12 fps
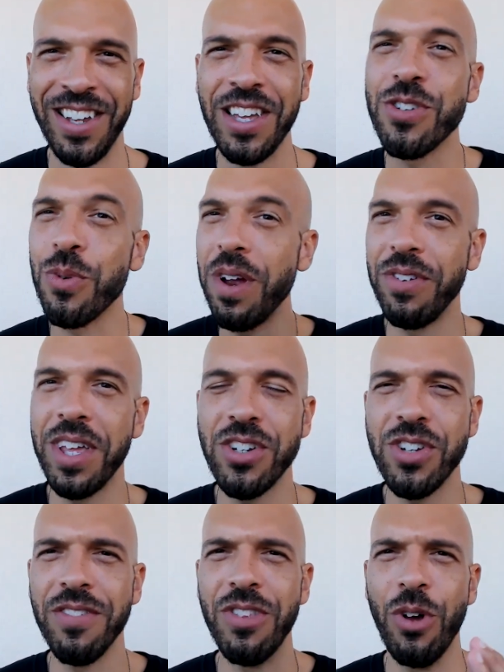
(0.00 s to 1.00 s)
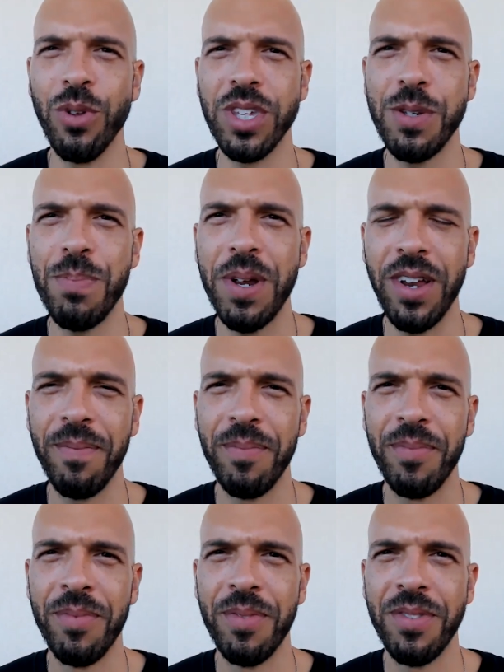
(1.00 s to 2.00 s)
It's a revelation of the Holy Spirit.
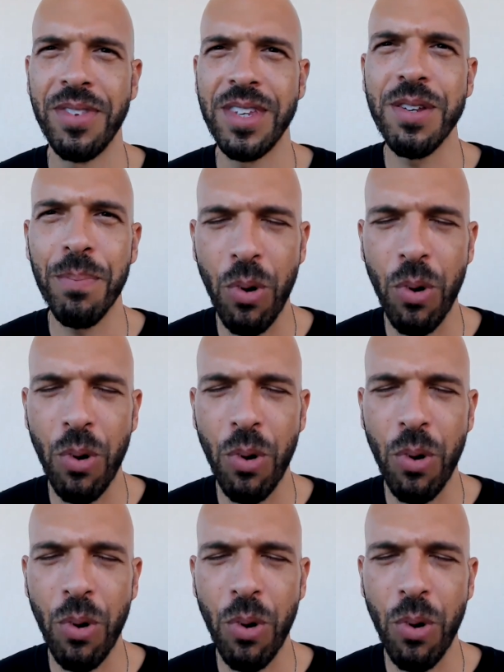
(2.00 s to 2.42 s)
it's